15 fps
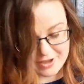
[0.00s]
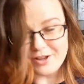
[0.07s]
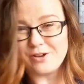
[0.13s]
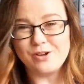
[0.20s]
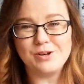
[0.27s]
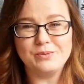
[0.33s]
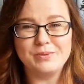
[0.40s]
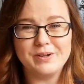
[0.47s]

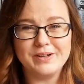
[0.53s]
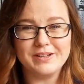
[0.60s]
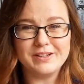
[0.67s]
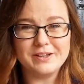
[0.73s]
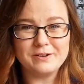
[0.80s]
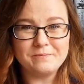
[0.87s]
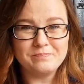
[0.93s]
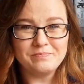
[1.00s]
colour
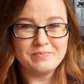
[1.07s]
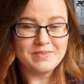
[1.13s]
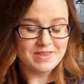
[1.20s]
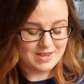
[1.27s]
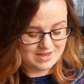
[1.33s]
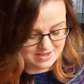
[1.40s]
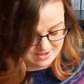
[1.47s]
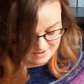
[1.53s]
work
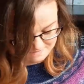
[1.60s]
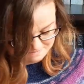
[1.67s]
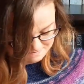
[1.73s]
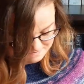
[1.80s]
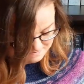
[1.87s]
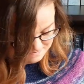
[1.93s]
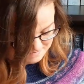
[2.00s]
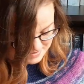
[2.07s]

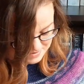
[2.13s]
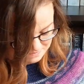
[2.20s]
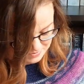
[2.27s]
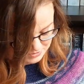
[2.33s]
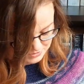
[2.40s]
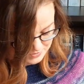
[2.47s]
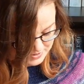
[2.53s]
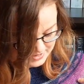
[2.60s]
in
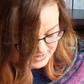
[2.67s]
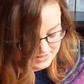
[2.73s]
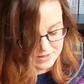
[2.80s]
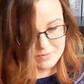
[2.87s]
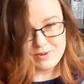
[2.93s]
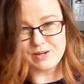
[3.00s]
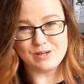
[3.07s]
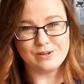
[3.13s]
between, in the
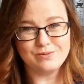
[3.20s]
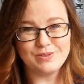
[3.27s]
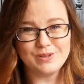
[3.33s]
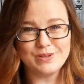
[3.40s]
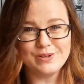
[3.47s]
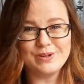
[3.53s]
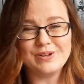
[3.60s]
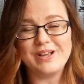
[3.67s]
middle of the
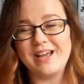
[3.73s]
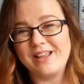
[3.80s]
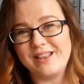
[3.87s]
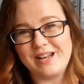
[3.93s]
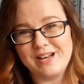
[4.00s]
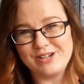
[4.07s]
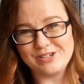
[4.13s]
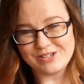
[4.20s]
yoke, and
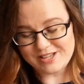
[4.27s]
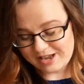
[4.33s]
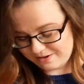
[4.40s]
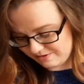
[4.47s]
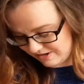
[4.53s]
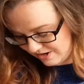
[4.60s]
then I just carried